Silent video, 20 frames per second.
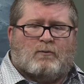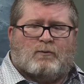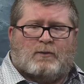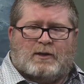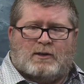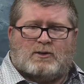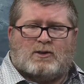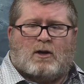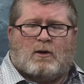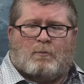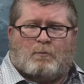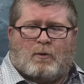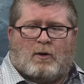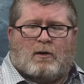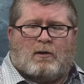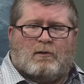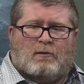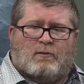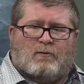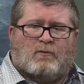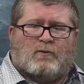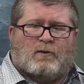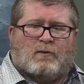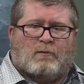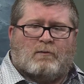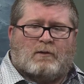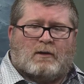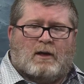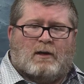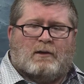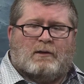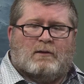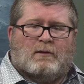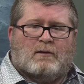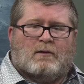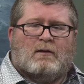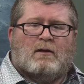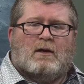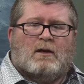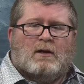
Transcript: reach our part of the world, kind of.